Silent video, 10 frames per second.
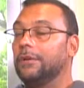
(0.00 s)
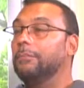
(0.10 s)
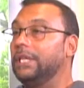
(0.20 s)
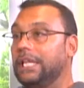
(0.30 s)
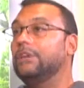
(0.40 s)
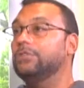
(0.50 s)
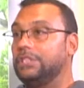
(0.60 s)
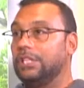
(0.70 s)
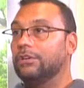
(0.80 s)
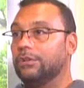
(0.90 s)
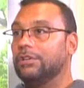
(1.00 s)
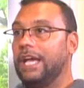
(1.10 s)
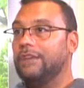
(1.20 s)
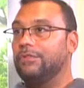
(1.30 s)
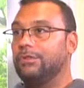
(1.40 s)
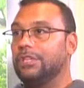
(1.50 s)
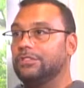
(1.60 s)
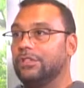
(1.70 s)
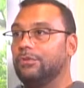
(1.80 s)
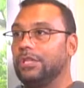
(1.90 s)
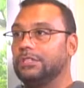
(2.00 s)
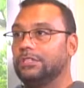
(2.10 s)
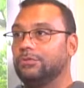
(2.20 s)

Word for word: But they'll still only have 3 custodians as